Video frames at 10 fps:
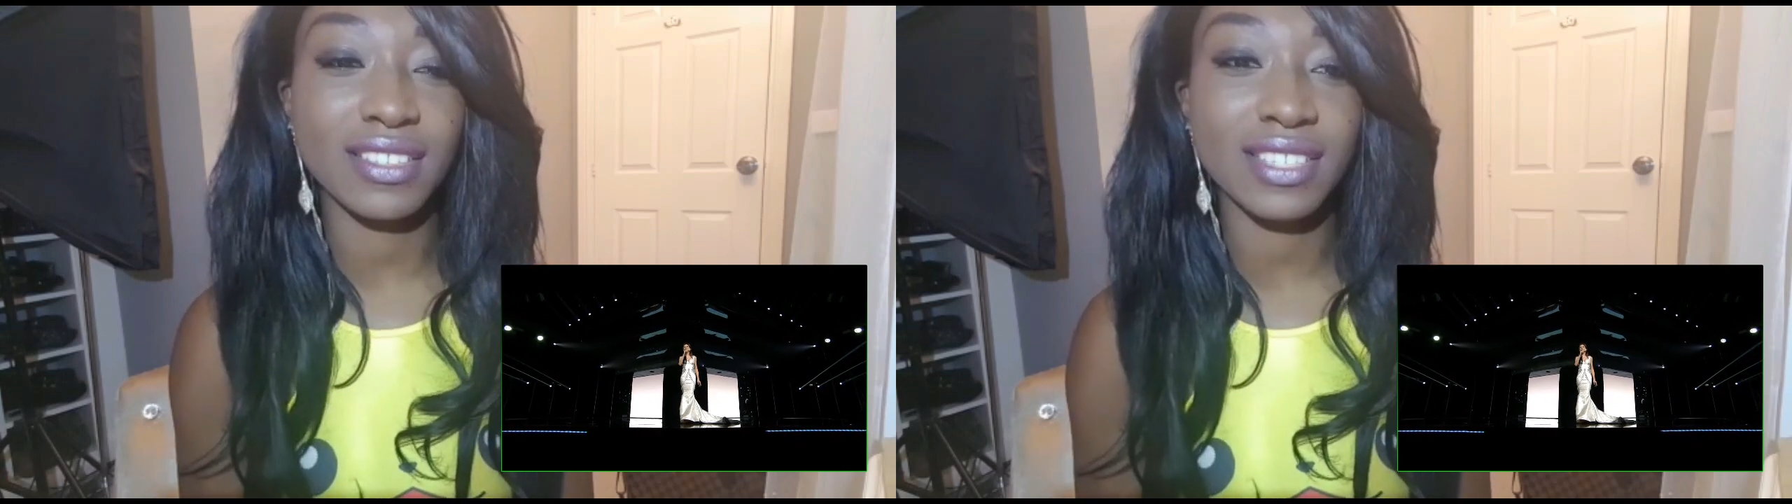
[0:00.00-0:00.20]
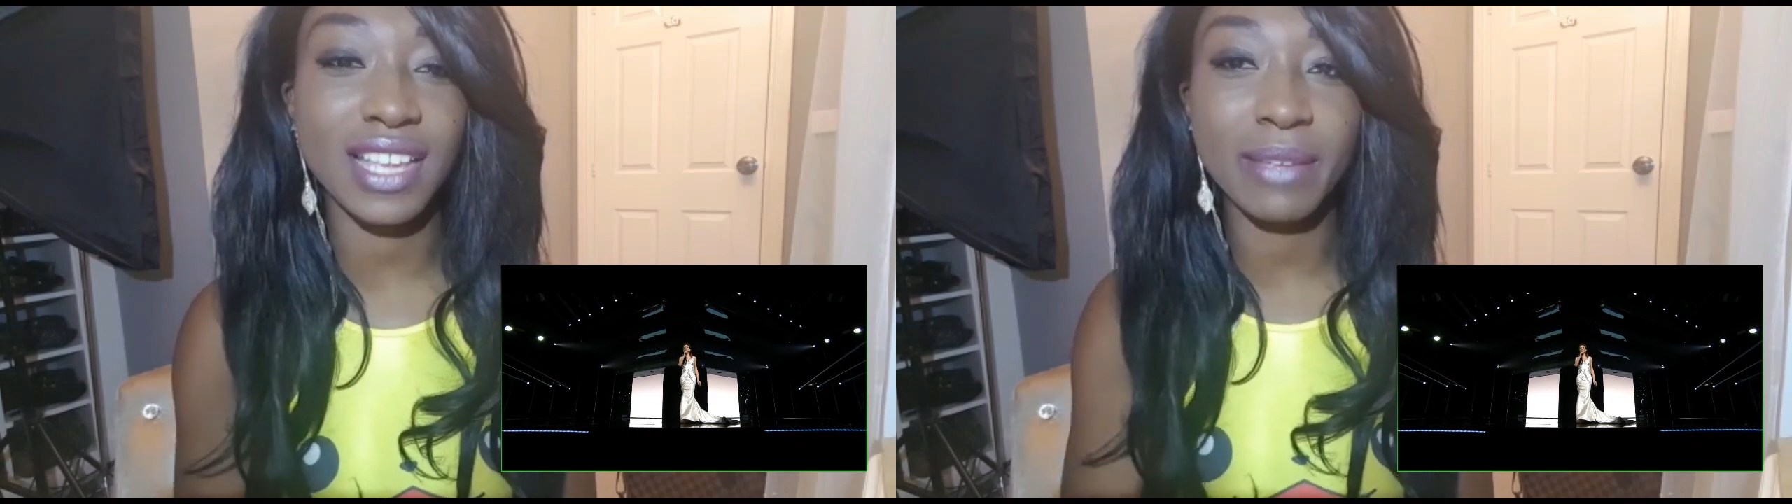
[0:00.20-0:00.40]

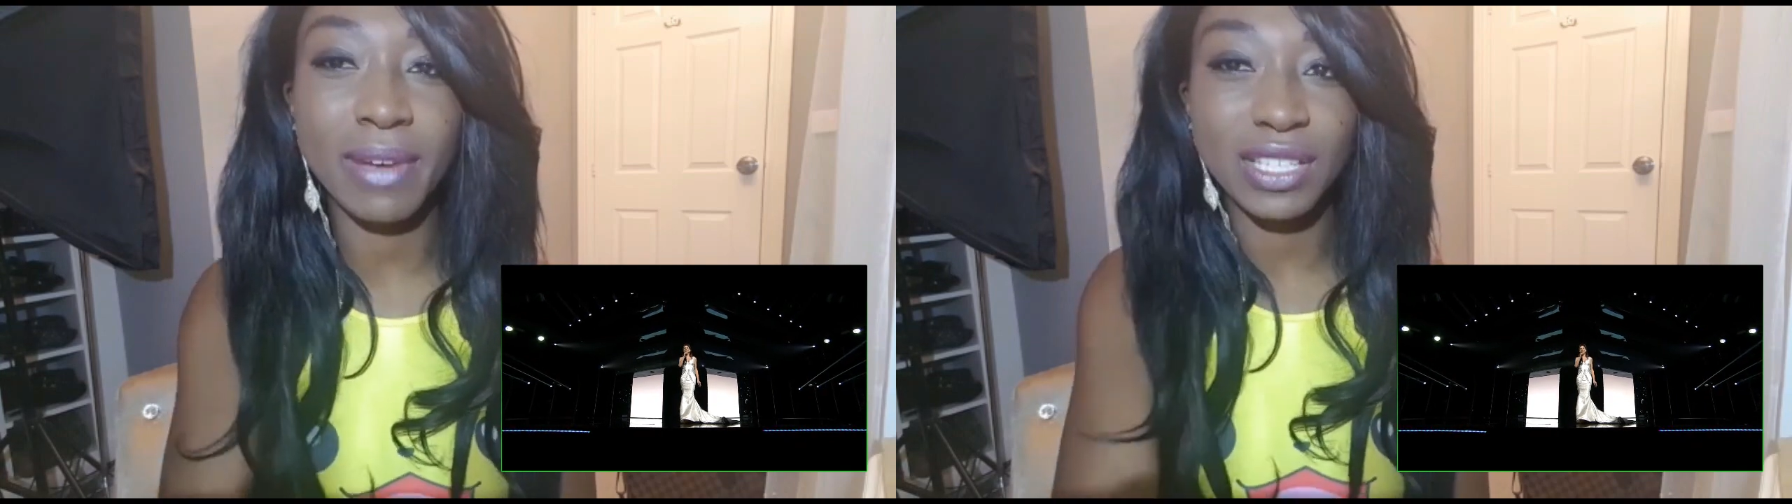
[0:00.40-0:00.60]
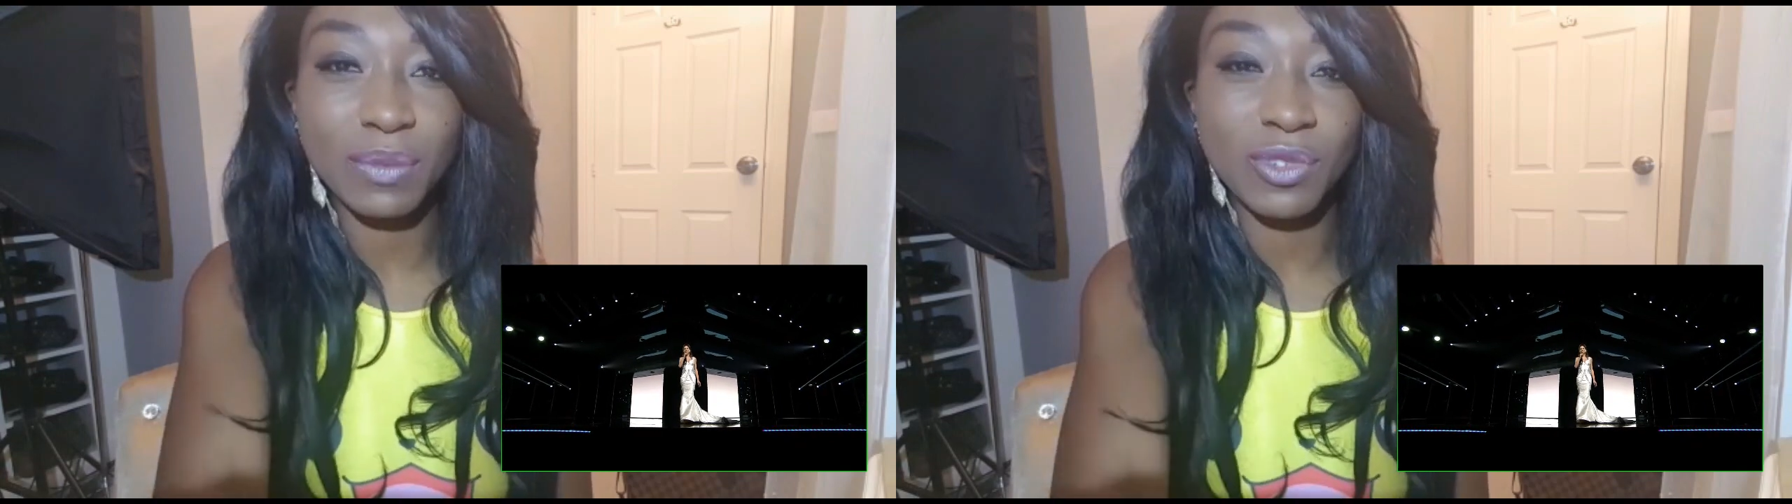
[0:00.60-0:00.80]
say
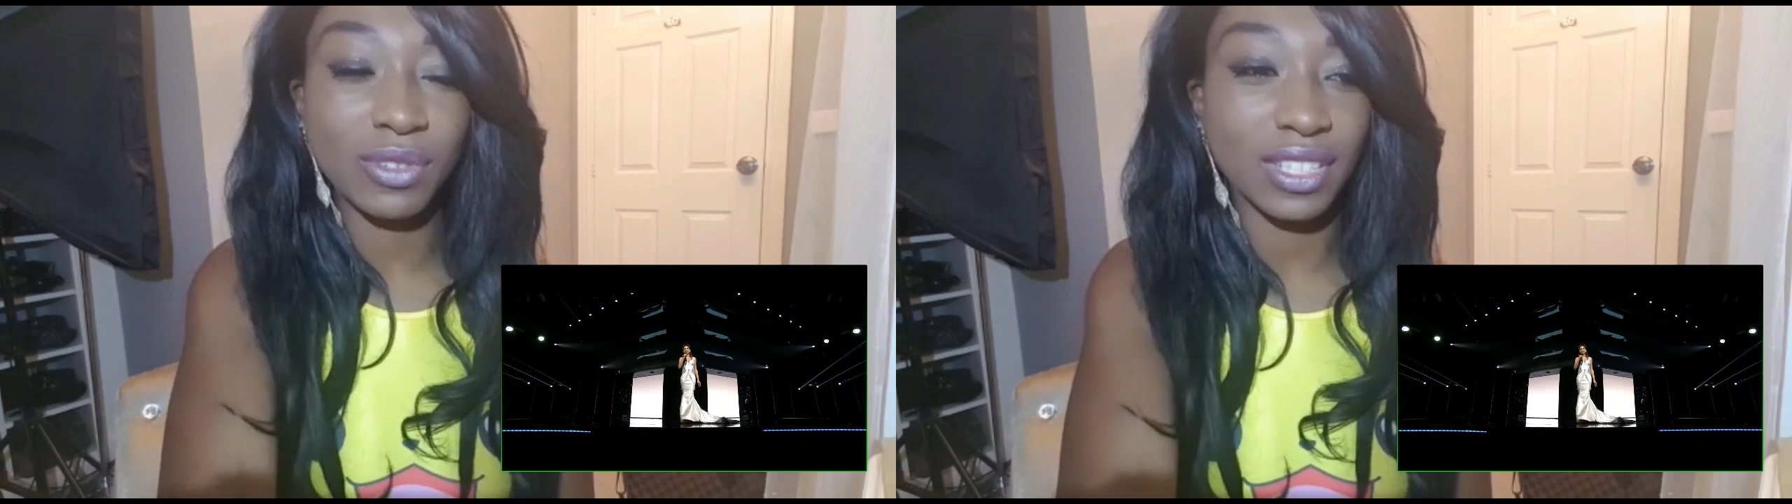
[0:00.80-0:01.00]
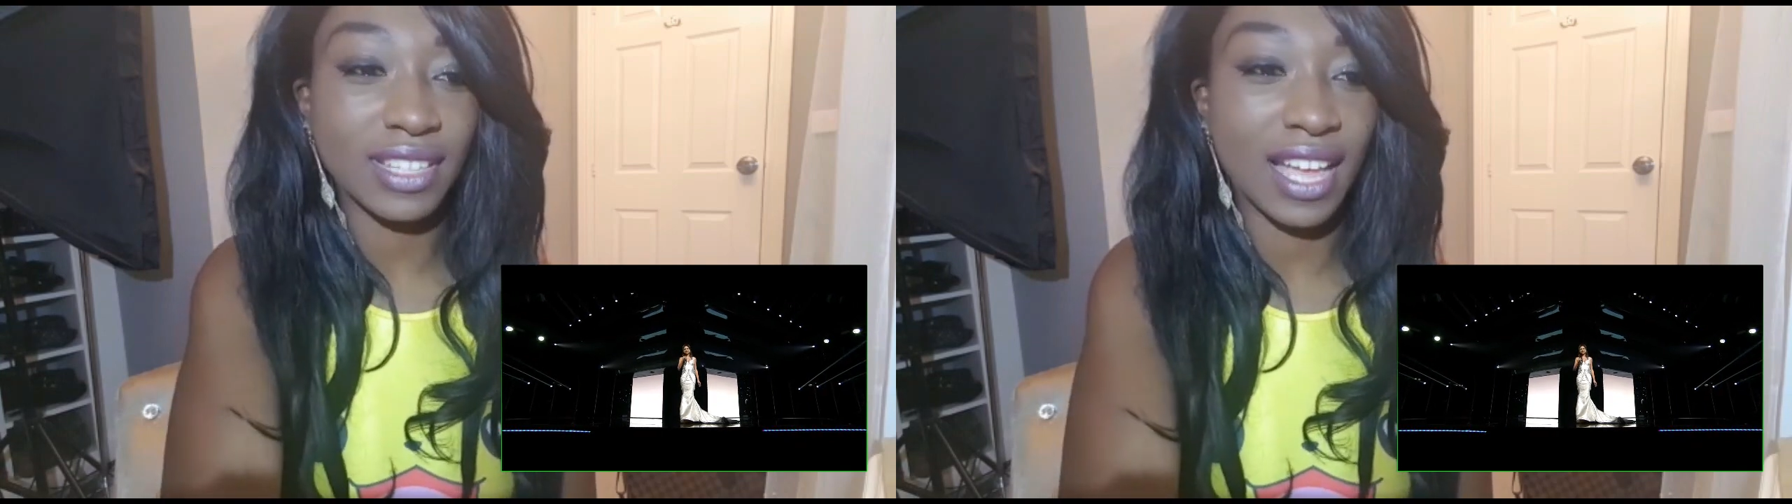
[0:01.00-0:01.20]
much
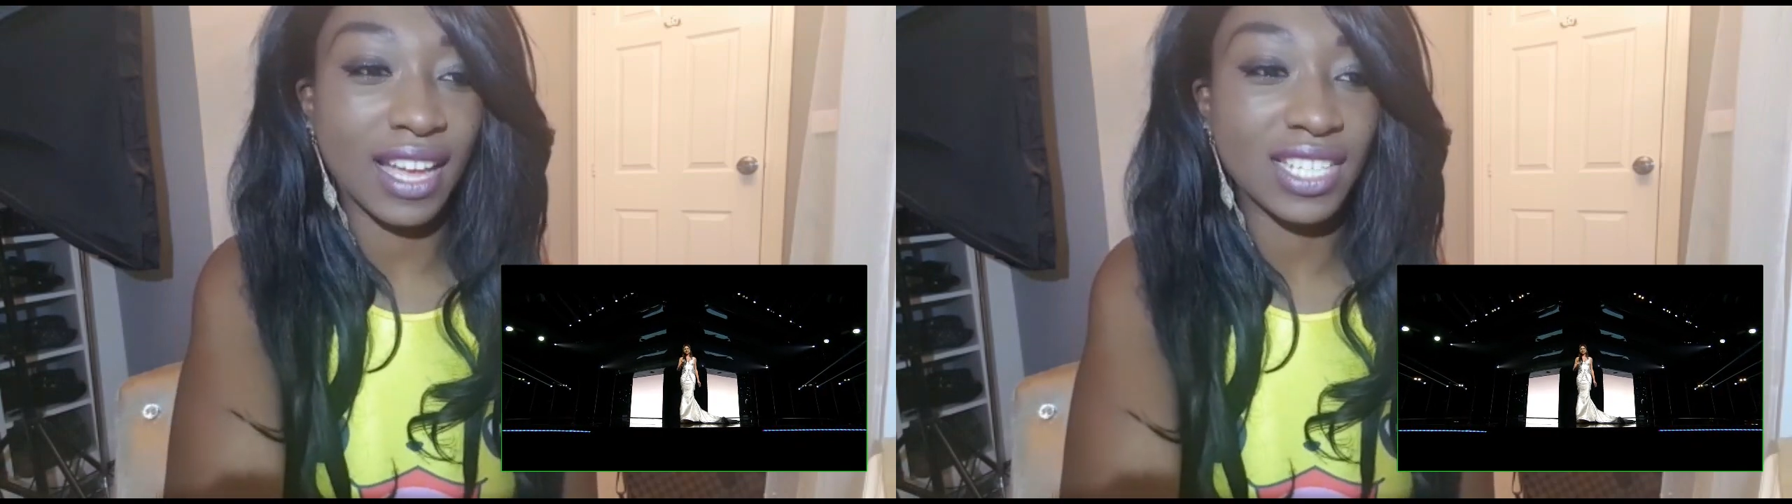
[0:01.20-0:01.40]
more than that.